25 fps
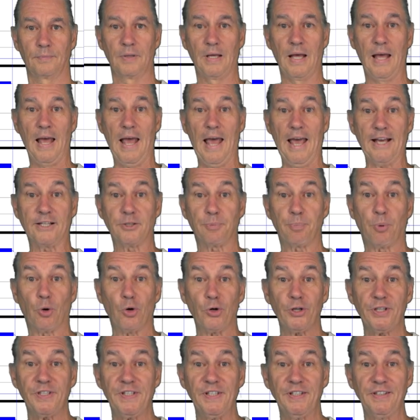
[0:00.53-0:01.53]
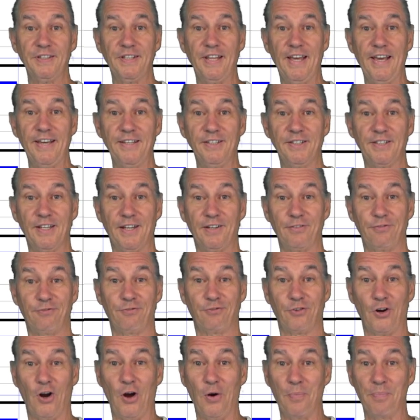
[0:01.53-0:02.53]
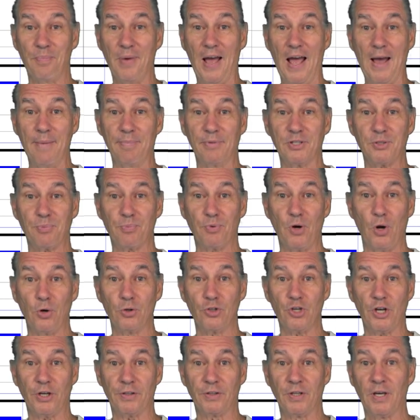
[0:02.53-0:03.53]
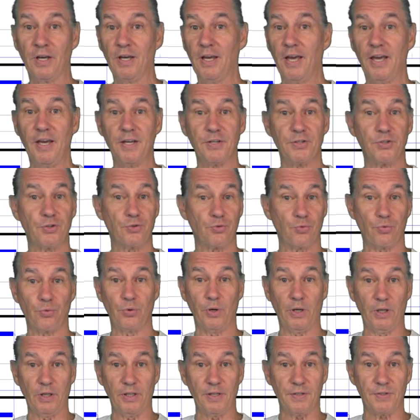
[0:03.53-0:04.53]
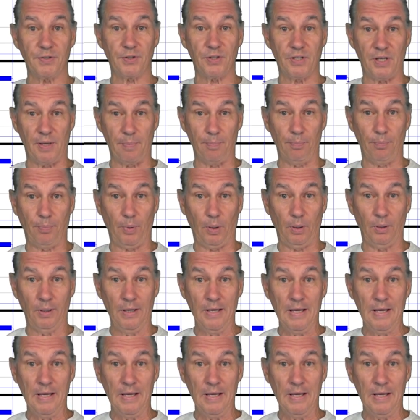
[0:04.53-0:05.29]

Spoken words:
Exporting data from MS Project is really simple,